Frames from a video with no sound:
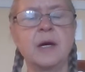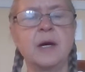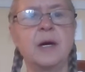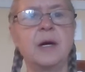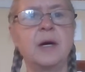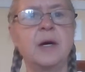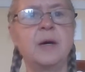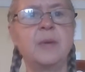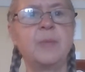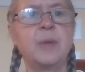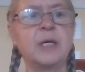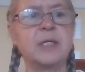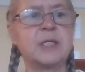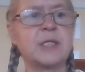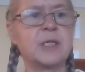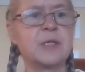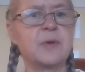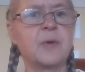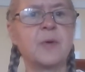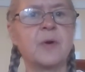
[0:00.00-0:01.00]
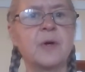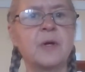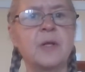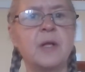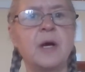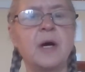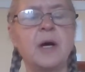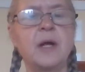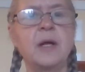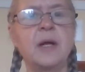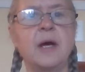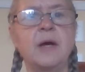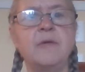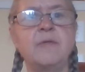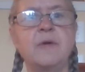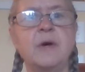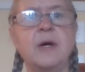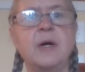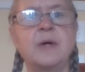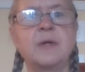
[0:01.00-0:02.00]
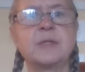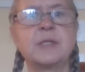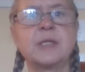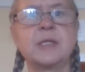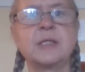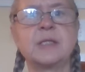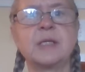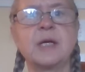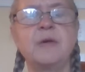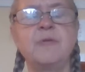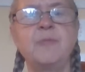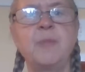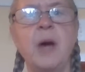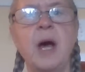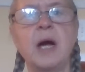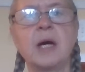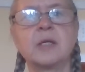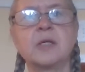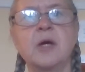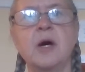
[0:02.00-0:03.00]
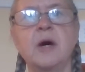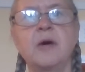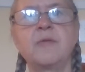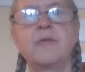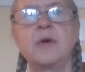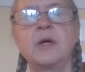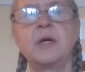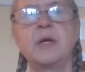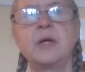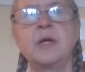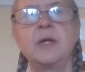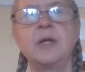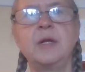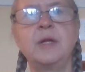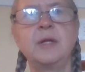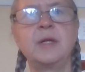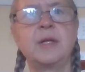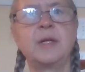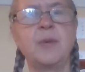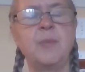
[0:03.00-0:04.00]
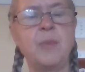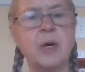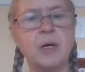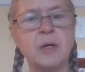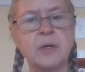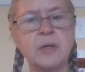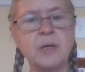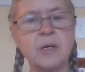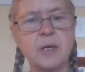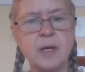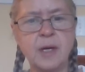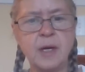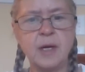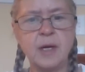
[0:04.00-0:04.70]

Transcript: I snore a lot. I found since I backed off on the milk,